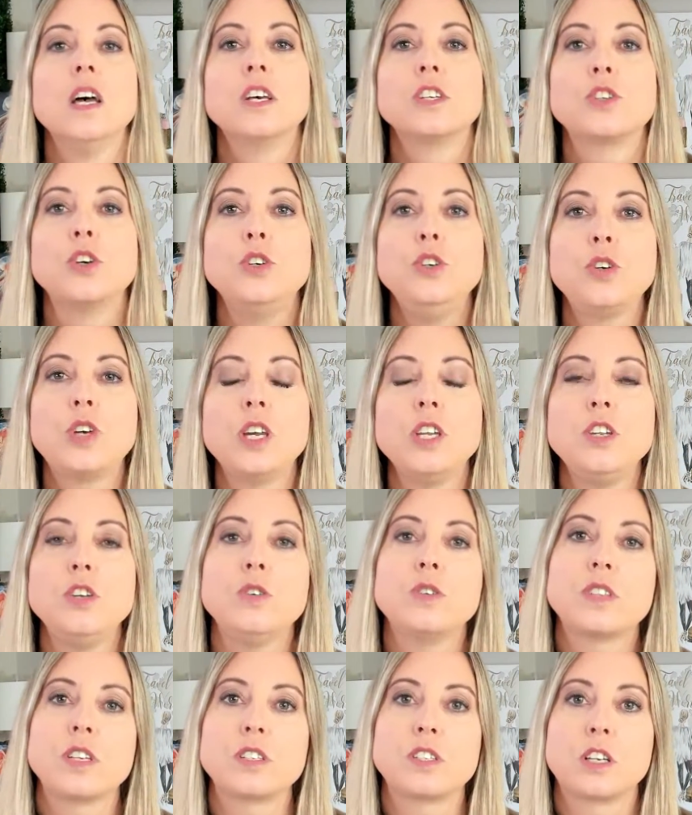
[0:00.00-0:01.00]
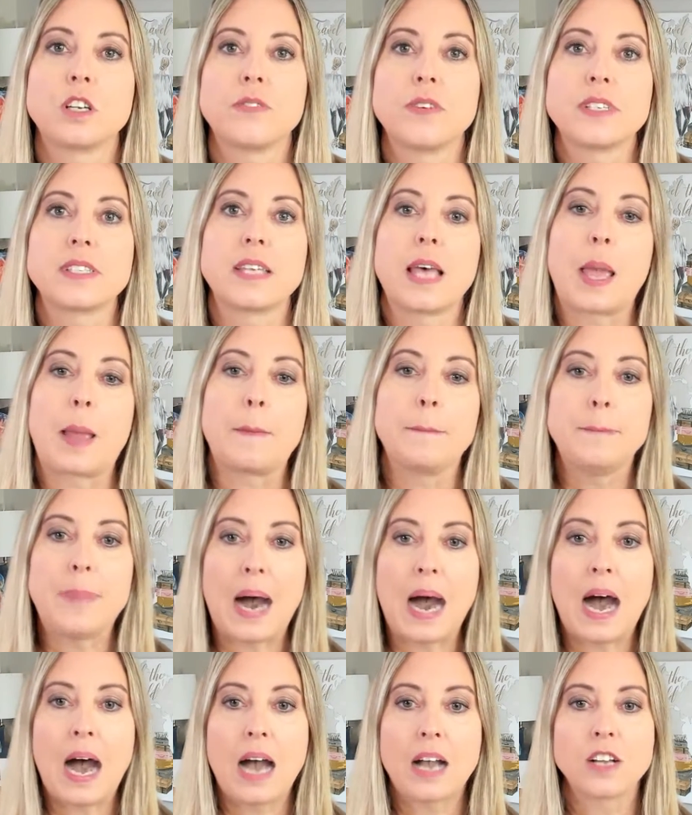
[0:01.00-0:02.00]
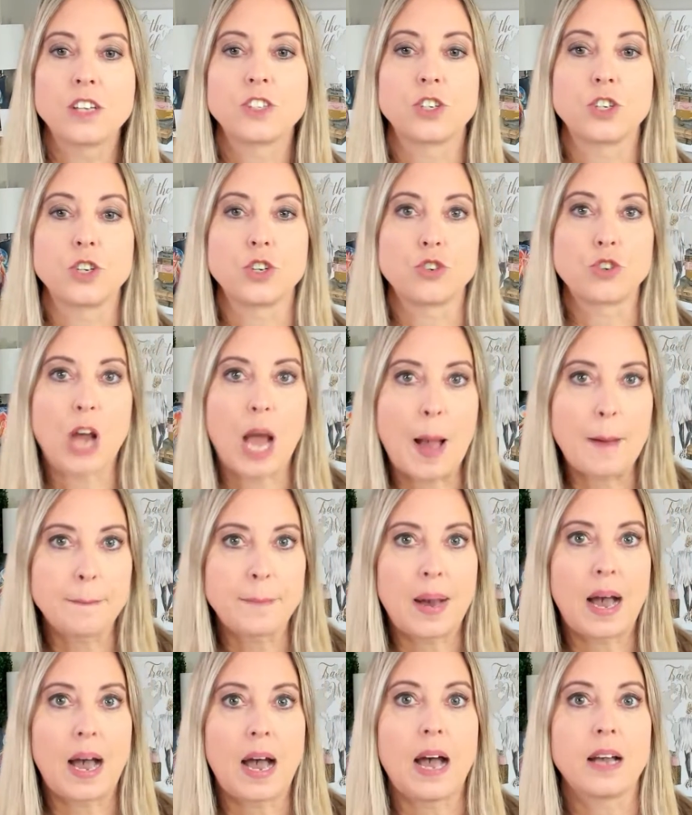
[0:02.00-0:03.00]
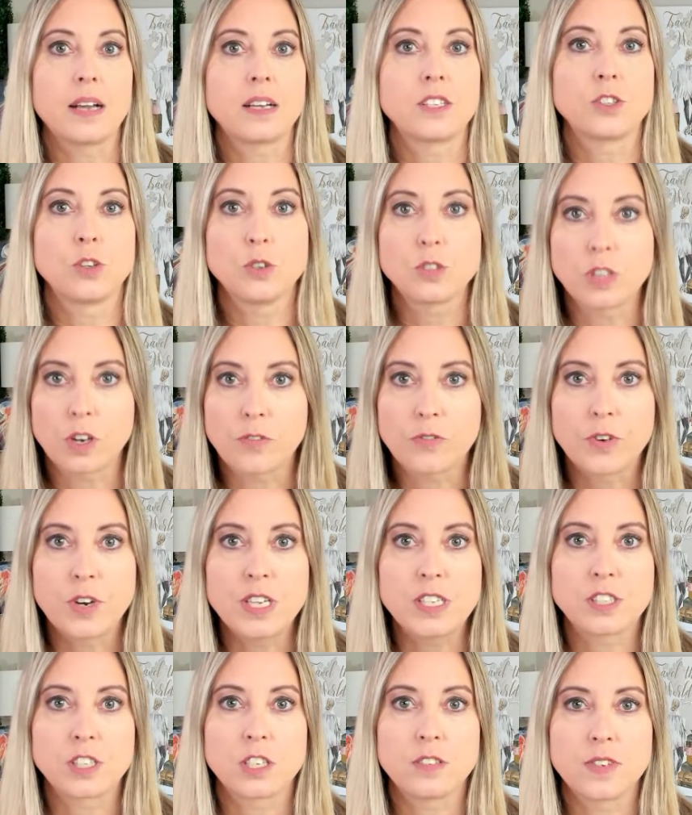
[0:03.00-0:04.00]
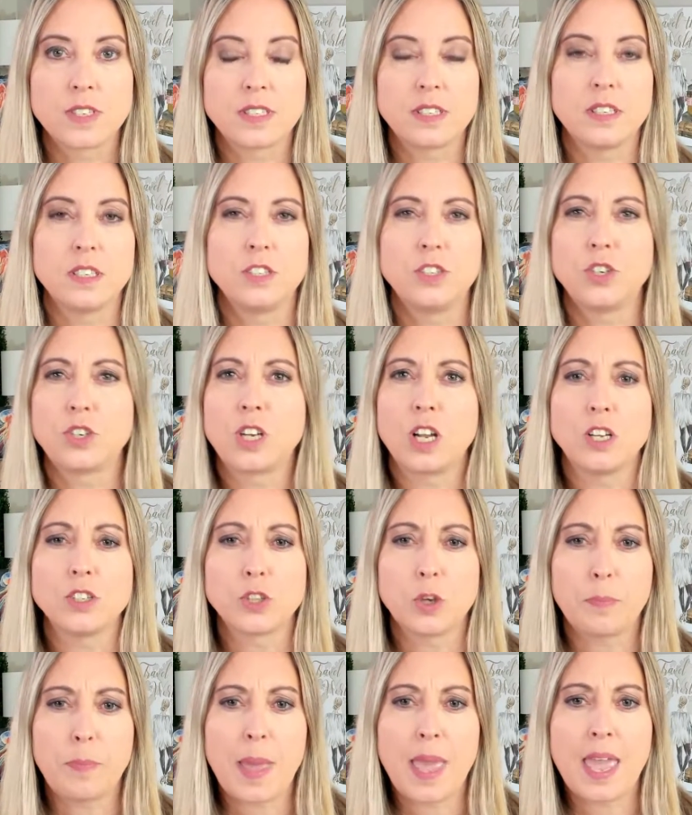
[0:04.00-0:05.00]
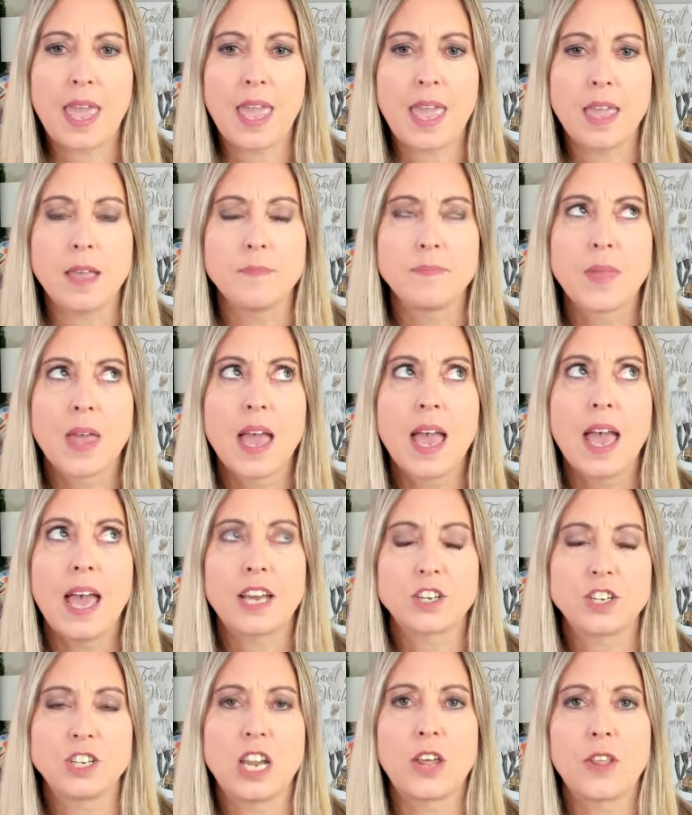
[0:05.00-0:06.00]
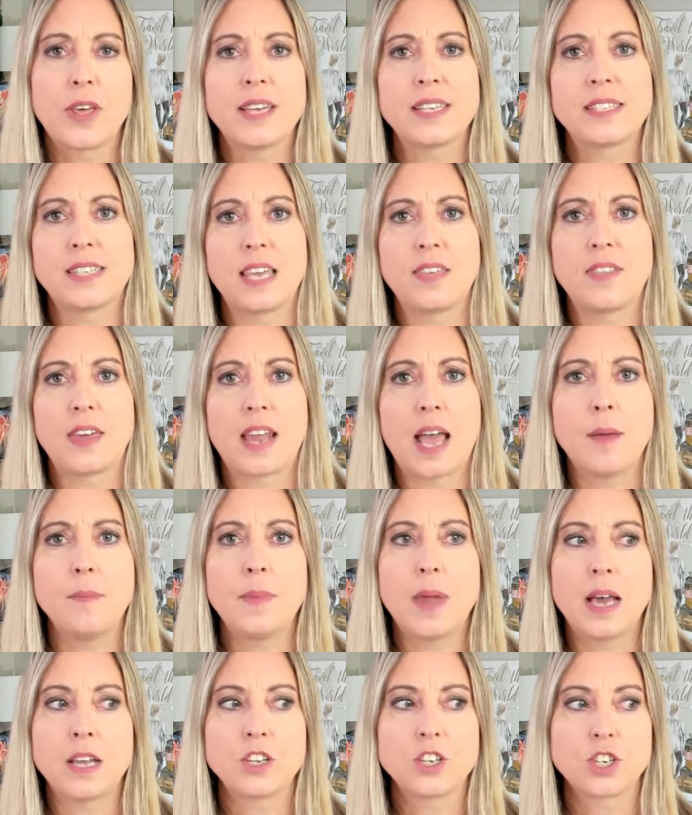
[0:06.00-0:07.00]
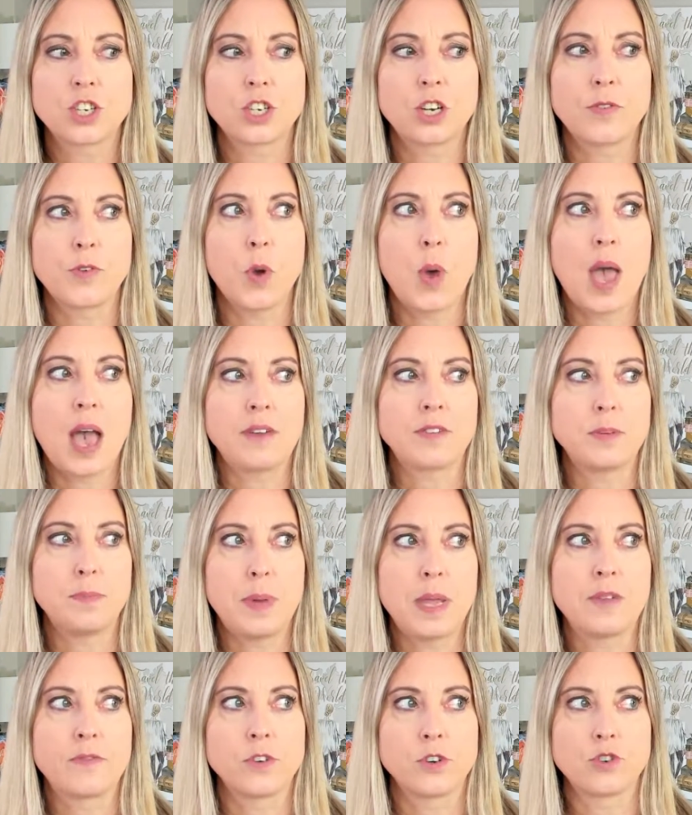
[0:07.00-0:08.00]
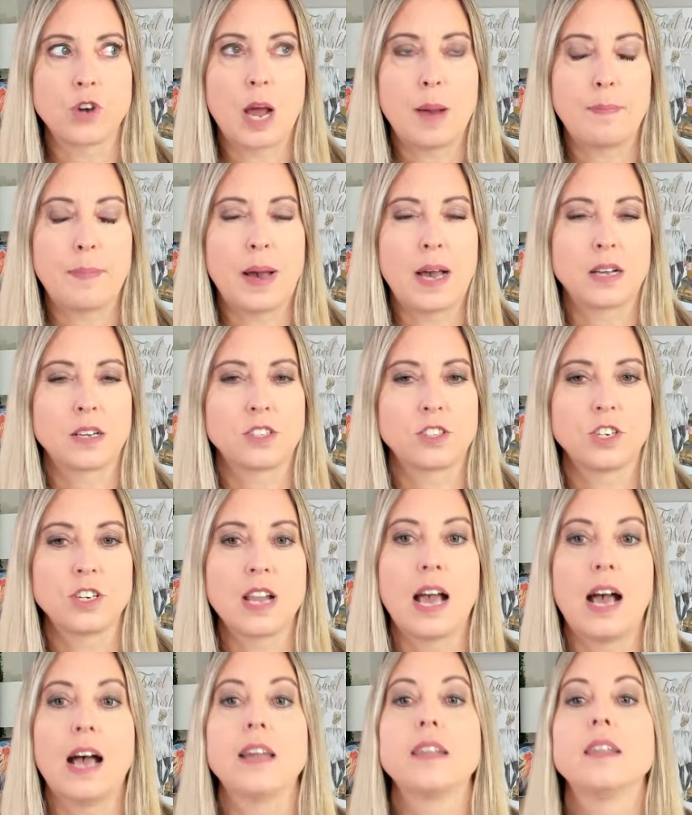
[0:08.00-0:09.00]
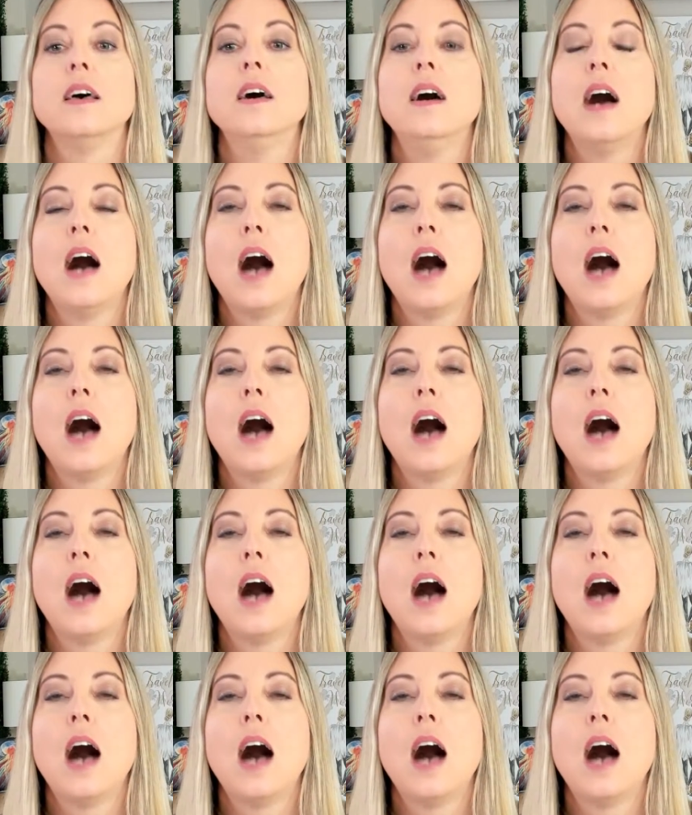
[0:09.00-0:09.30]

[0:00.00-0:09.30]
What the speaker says: So you can use a service like Box or Dropbox. Those are free services. You could also pay. Actually, now that I say that, I'm not sure if you have to pay for Dropbox or not.